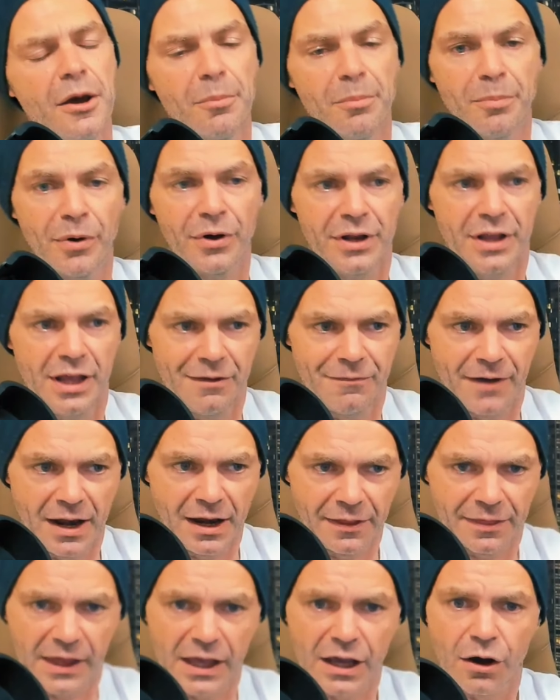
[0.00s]
But if
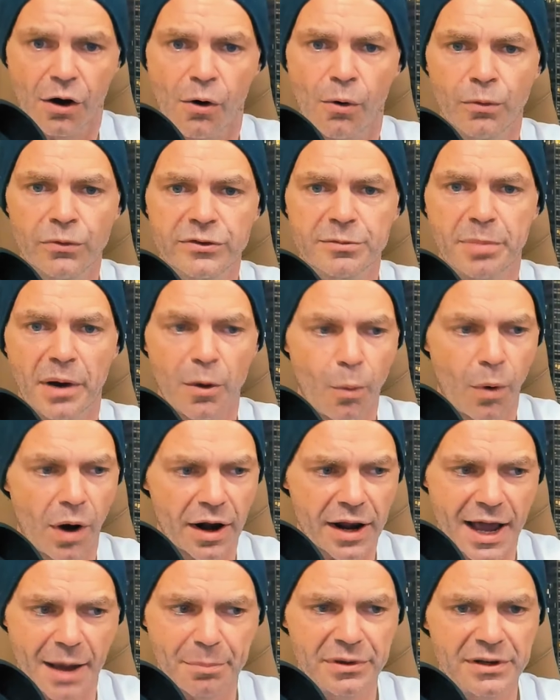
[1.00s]
anything goes by what
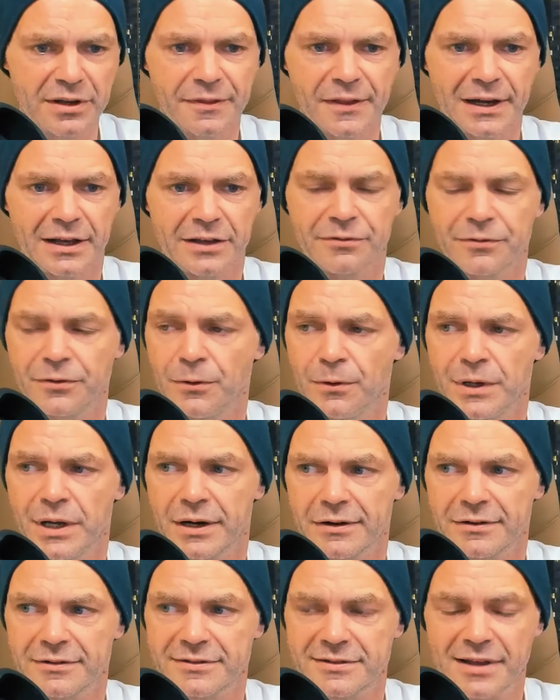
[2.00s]
happened in the last few
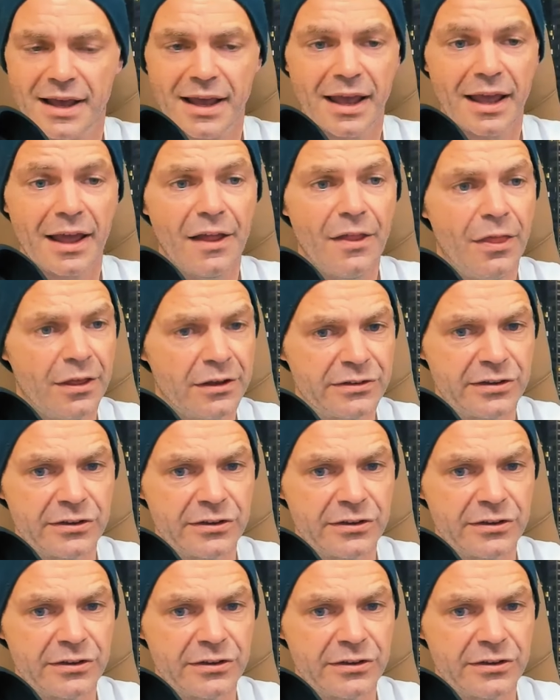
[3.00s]
years, this is a